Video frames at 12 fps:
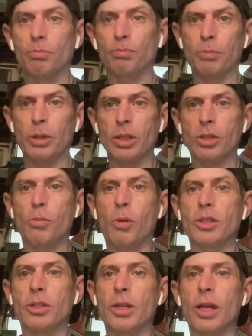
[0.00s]
put these two
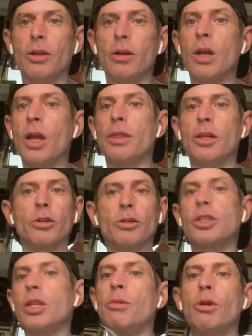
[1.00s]
parts together, then you're
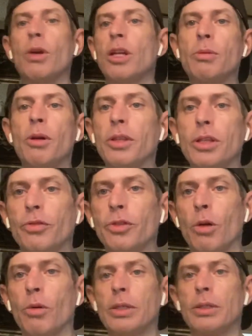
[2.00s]
seeing me rant about this for
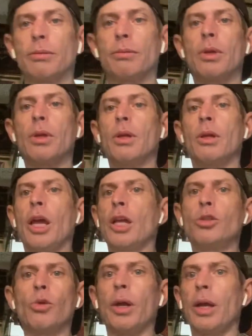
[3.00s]
no reason.
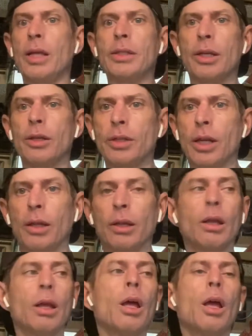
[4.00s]
Enjoy. It's entertaining.
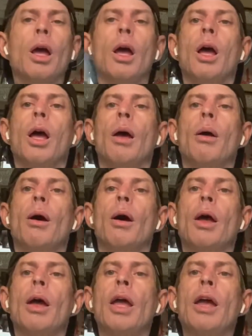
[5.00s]

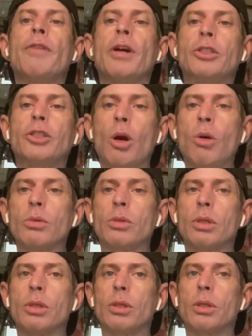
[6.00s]
If I don't
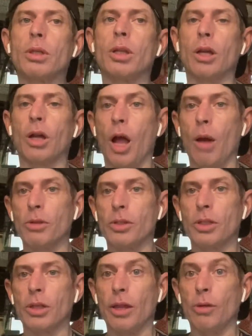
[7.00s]
clobber this
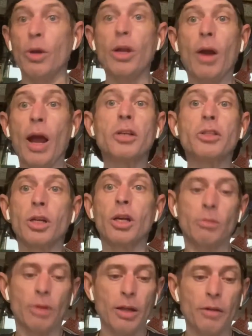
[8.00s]
together. We are actually going
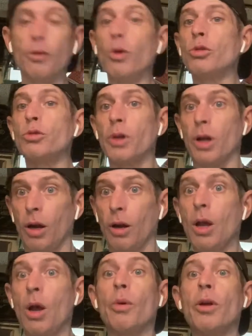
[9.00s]
to, like a fools we are,
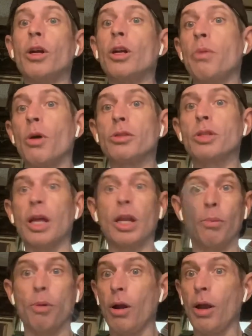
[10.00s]
we're going to post it in a
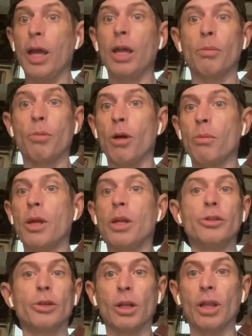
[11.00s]
part A and a part B, and
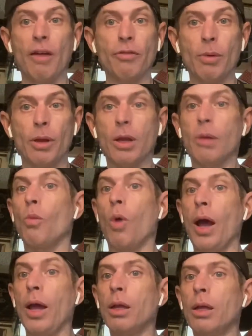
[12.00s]
you're going to laugh about it.
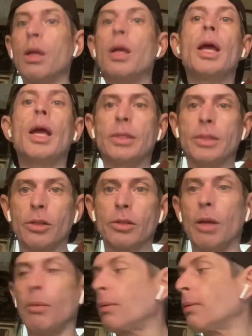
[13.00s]
Why? It's
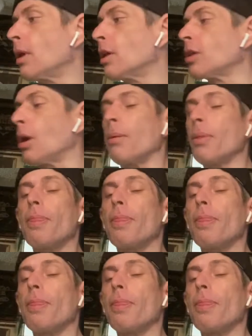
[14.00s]
entertainment. So,